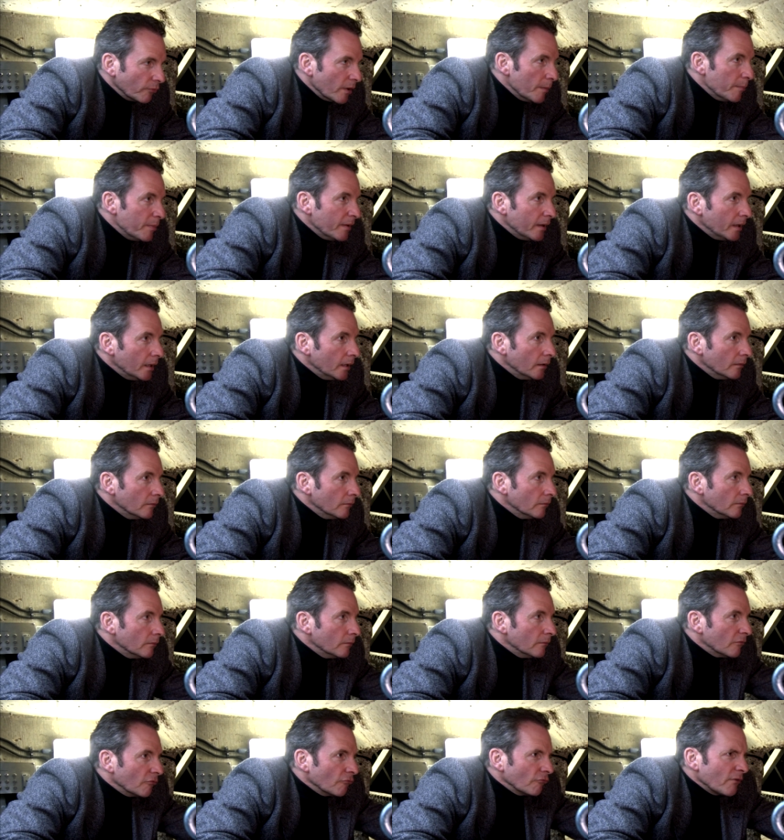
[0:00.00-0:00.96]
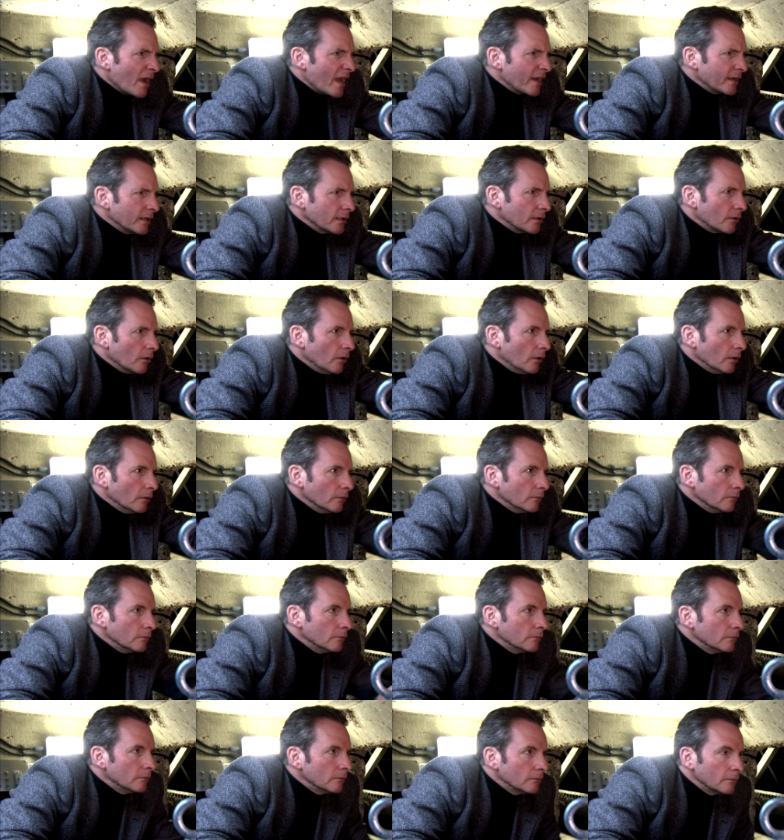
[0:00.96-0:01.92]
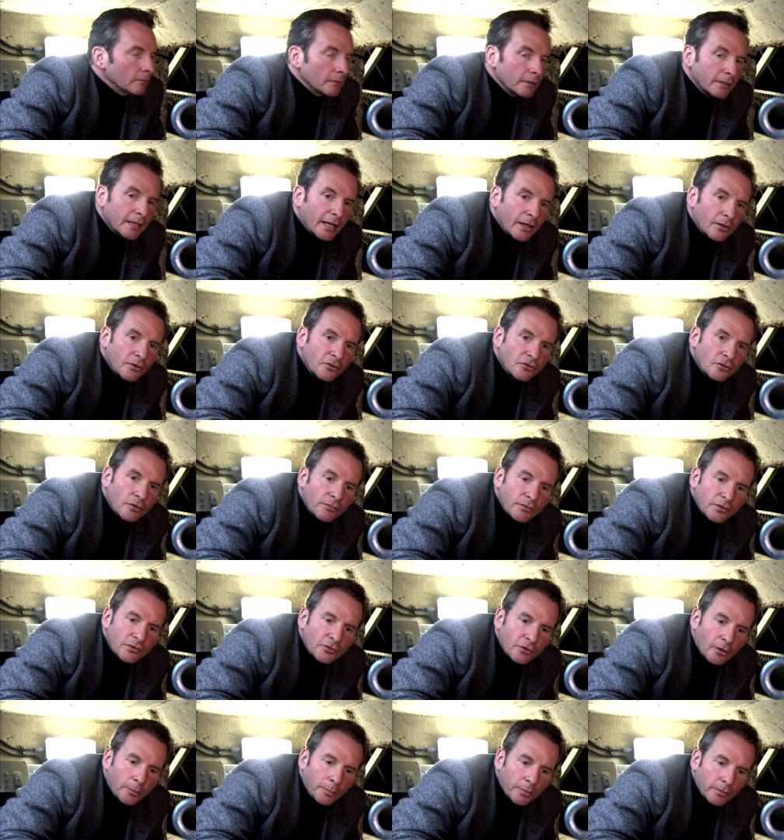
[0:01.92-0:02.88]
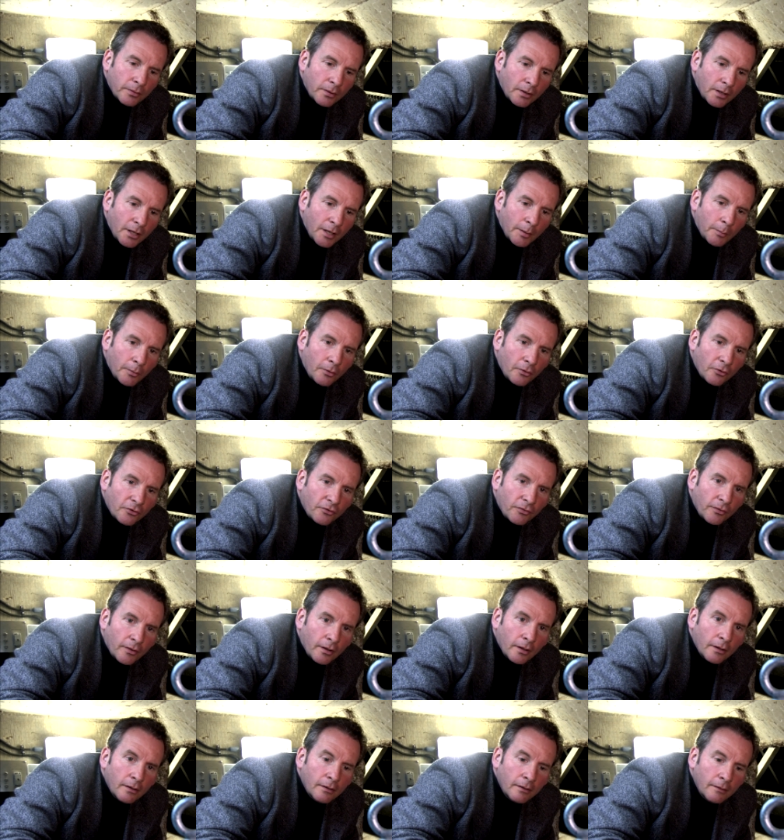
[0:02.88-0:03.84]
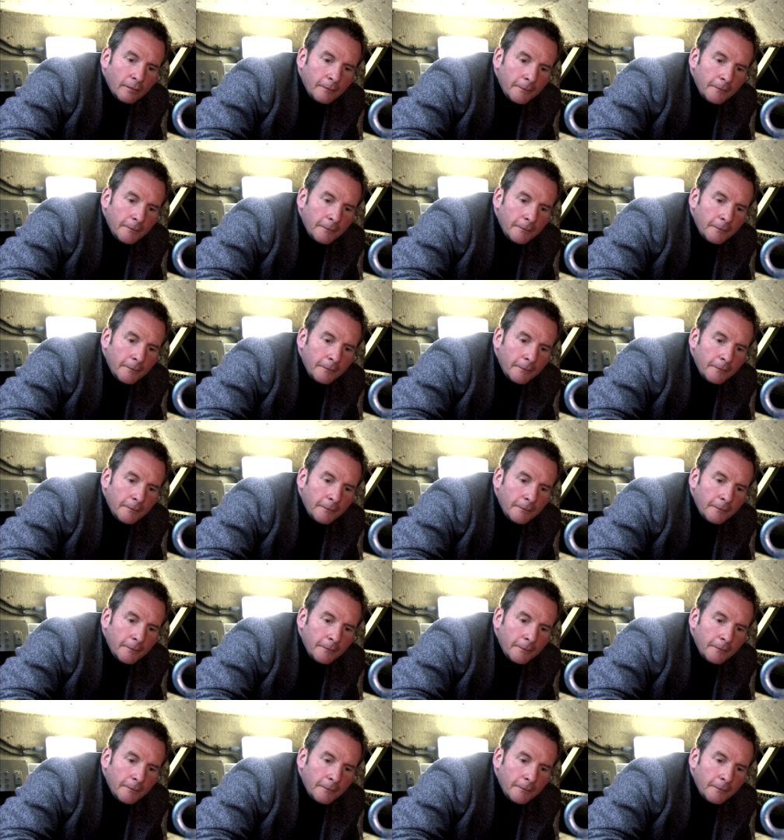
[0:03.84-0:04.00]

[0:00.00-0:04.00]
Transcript: ribbing and Radicon announced on the top of the gearbox there.